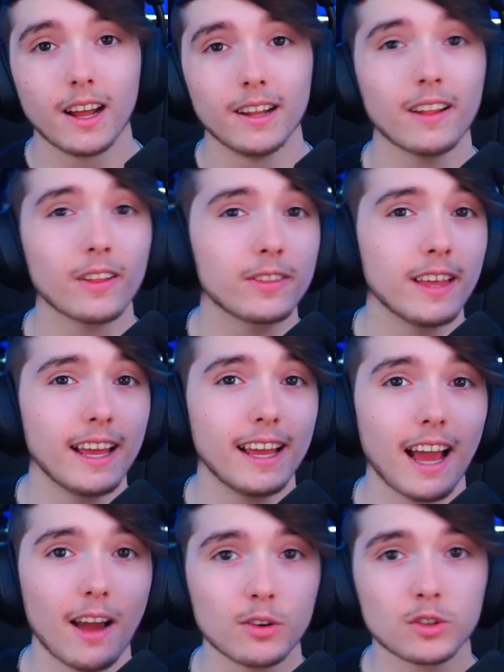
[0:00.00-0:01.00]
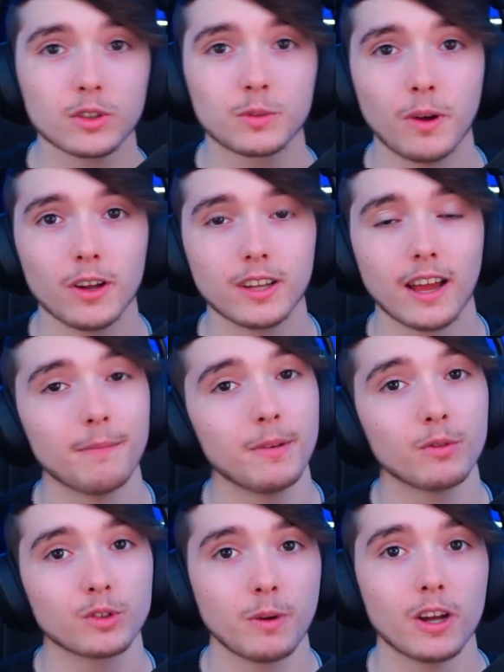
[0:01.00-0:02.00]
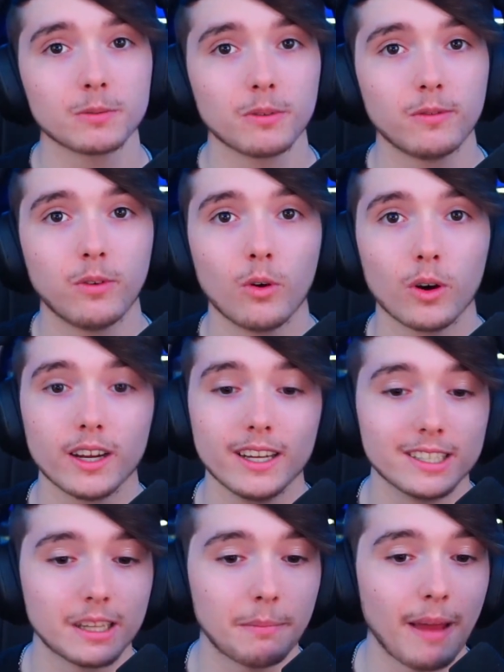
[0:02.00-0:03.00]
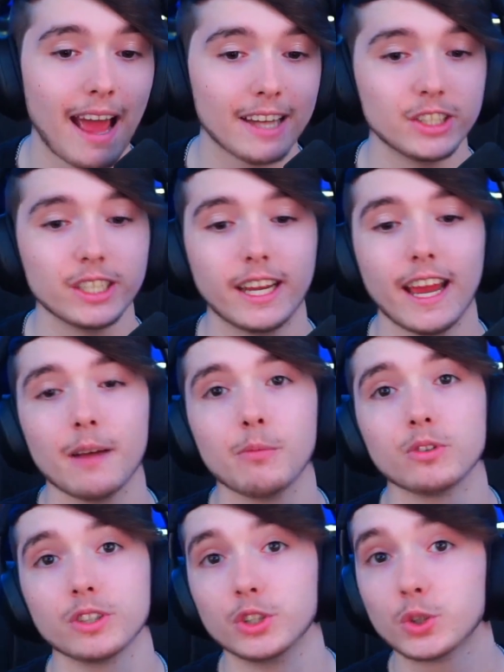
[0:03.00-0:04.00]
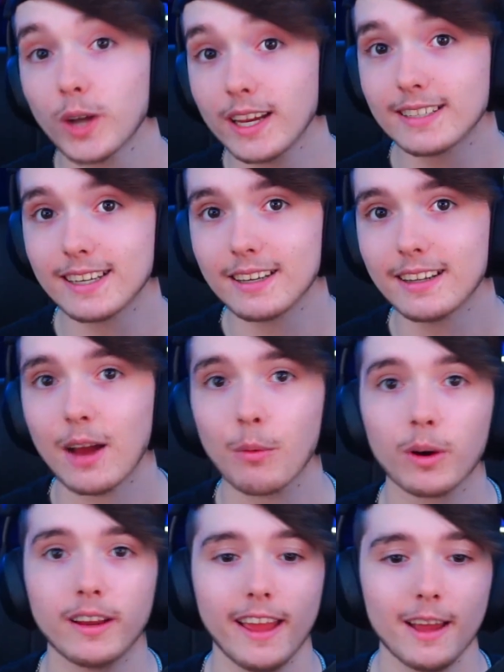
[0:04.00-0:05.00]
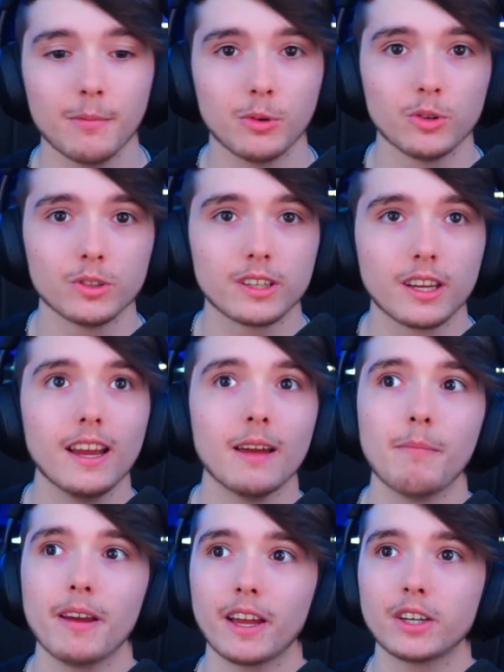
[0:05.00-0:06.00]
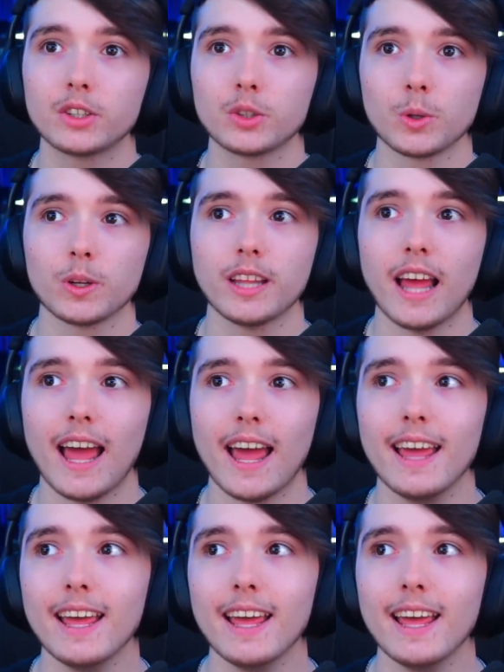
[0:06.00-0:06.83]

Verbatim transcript: Another thing I was respons have been responsible for is patching cables and tracing network cables, making sure that